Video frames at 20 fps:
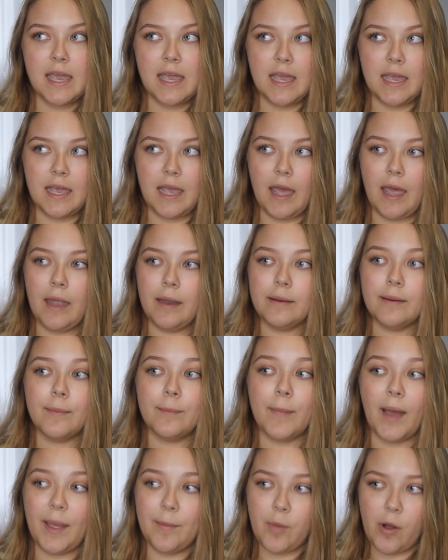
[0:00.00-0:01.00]
and
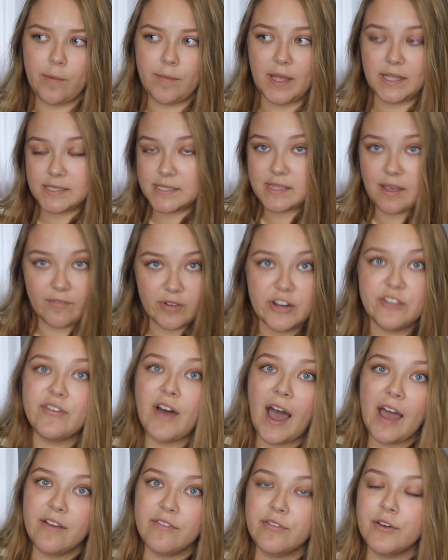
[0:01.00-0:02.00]
my mom had
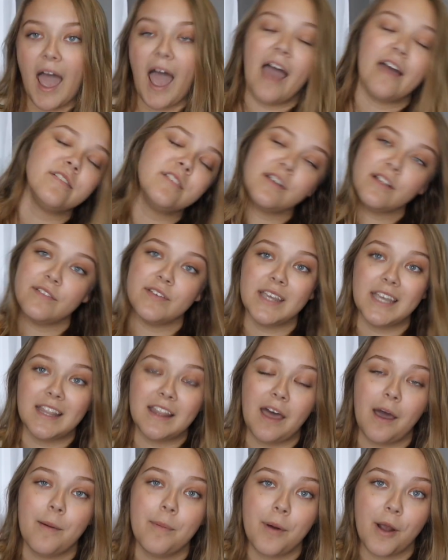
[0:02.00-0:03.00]
75%. After living in
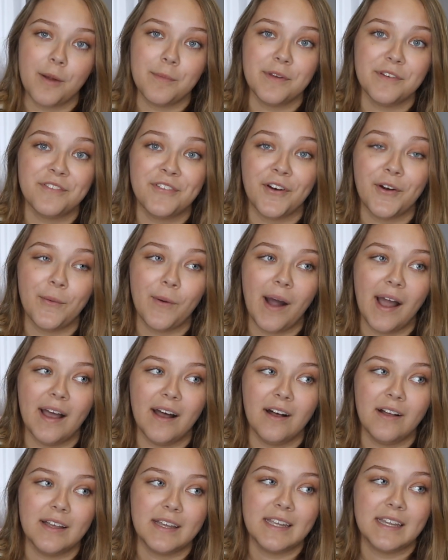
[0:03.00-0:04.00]
that apartment for a
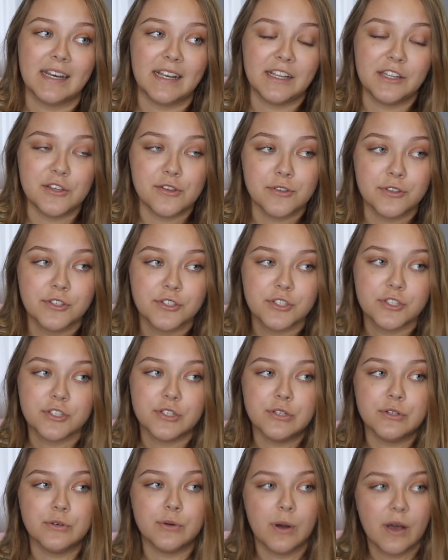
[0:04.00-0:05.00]
while and getting used
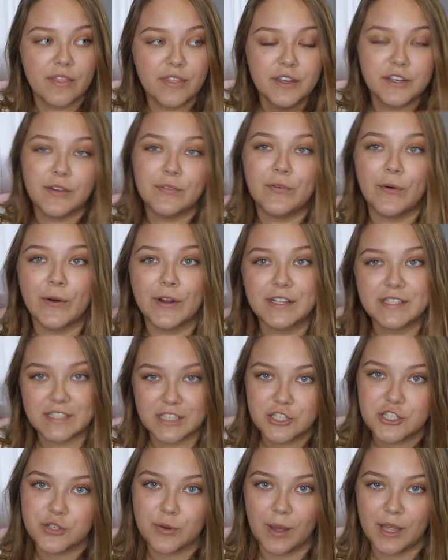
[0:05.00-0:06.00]
to the divorce
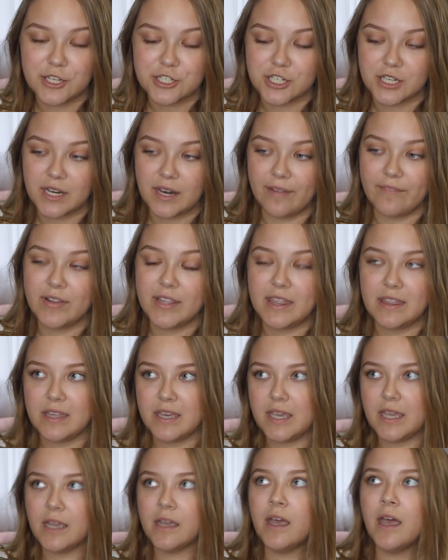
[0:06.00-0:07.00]
situation and
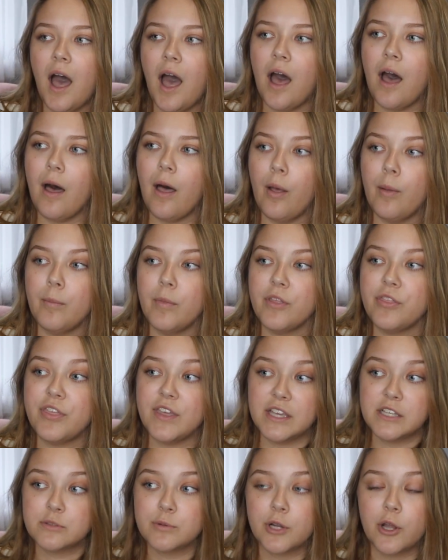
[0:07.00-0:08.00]
everything,
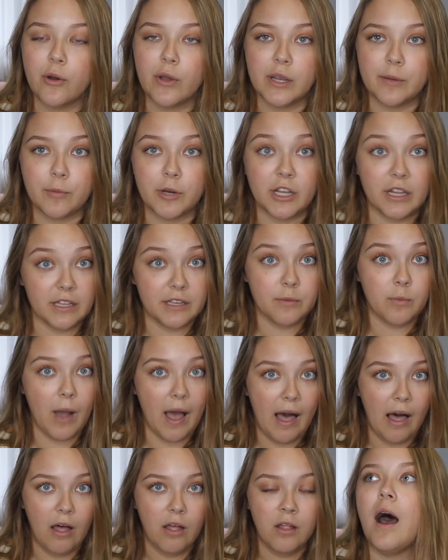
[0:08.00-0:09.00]
things were going really
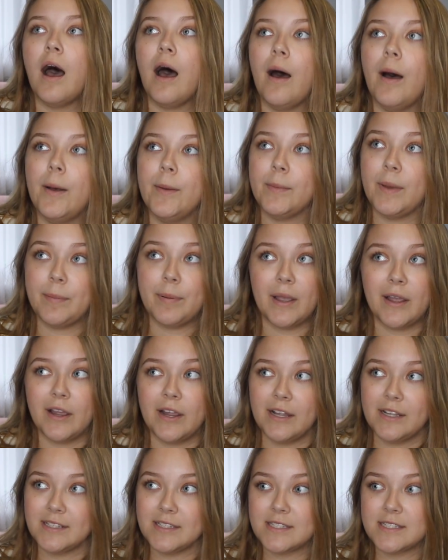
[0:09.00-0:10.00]
well. My
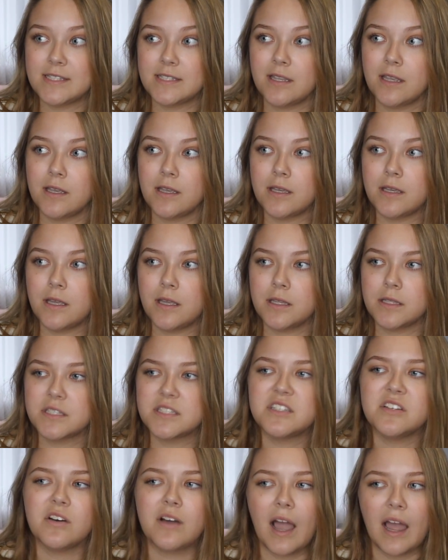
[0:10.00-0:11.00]
parents
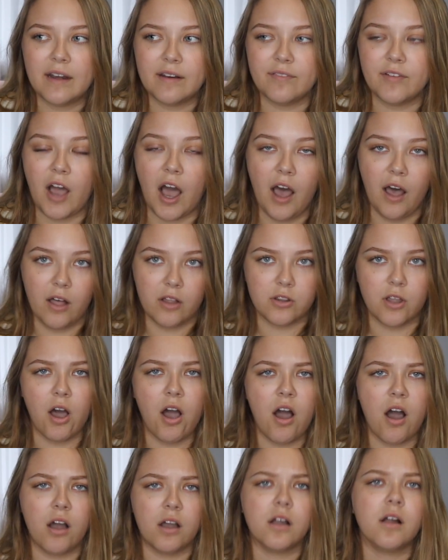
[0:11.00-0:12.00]
still kind of got
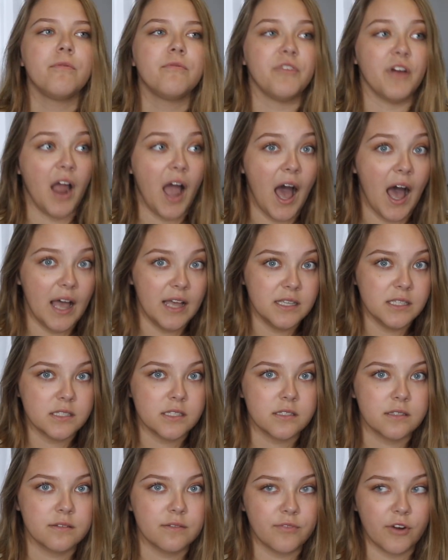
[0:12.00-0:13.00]
along for
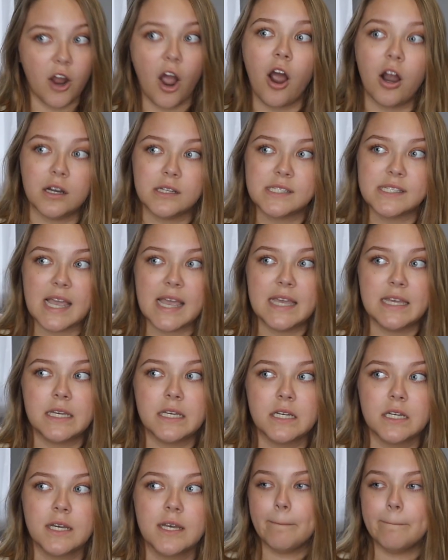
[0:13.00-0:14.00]
us, for our
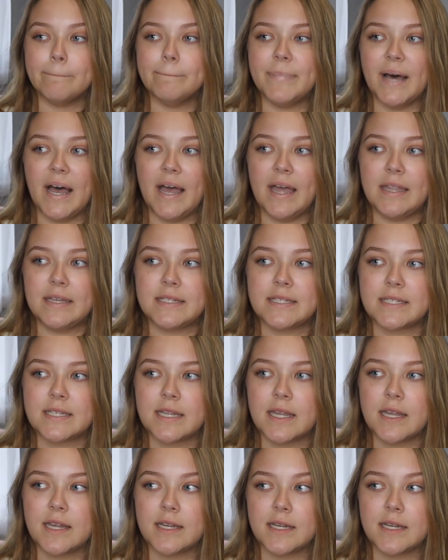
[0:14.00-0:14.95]
sake, but